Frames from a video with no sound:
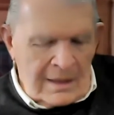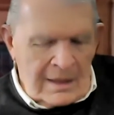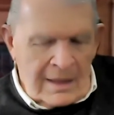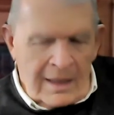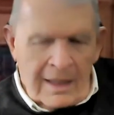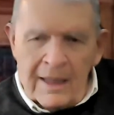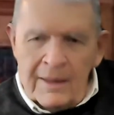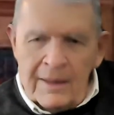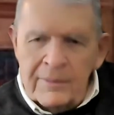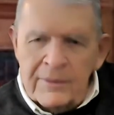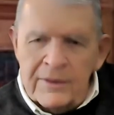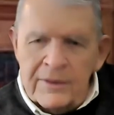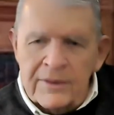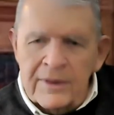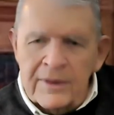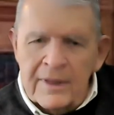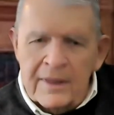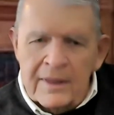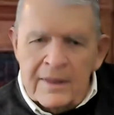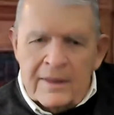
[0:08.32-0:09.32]
happen to
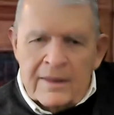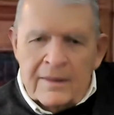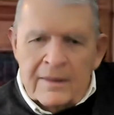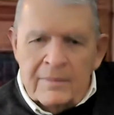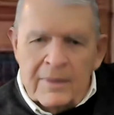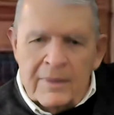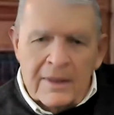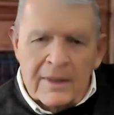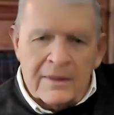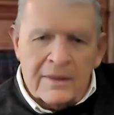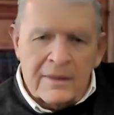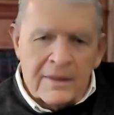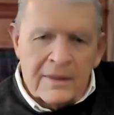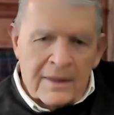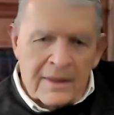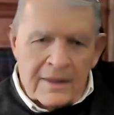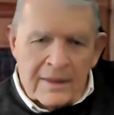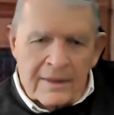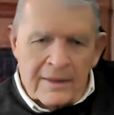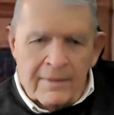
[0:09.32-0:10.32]
think about
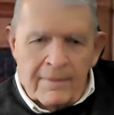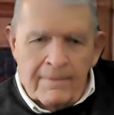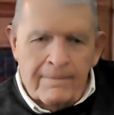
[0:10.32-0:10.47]
the